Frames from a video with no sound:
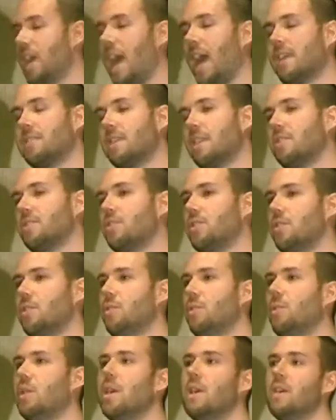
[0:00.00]
access
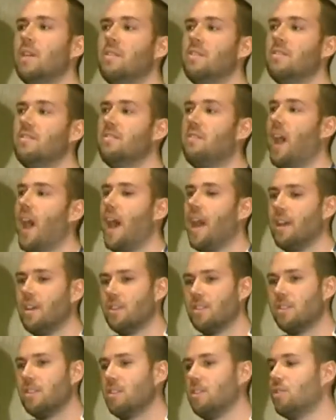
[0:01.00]
to
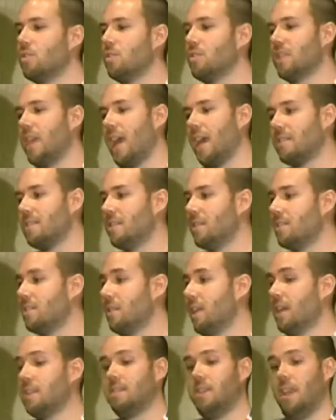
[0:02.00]
files, controls access
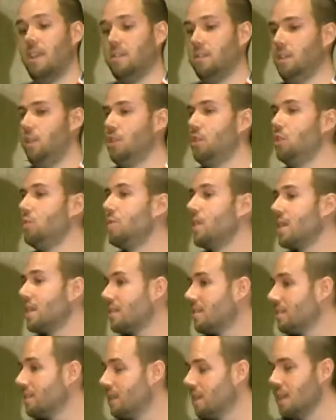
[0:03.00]
to like say, to
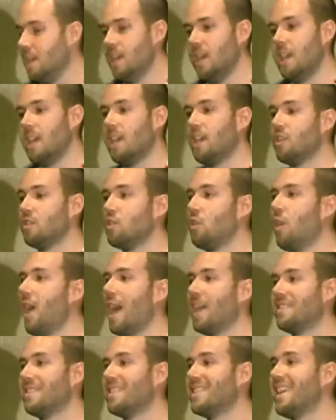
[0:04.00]
Unix. You can control
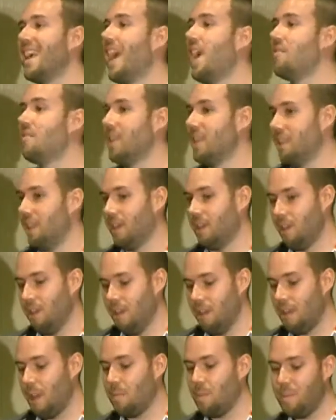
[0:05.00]
access to everything.
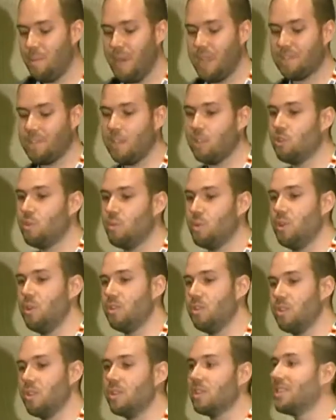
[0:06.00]
That
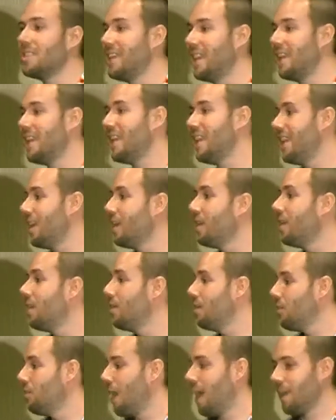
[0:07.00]
bpx.superuser is a setting in,
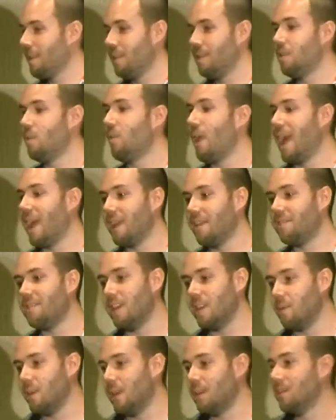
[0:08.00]
in the RACF
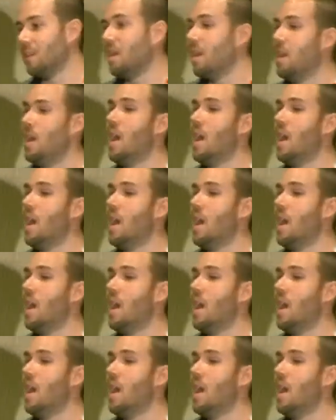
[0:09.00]
database.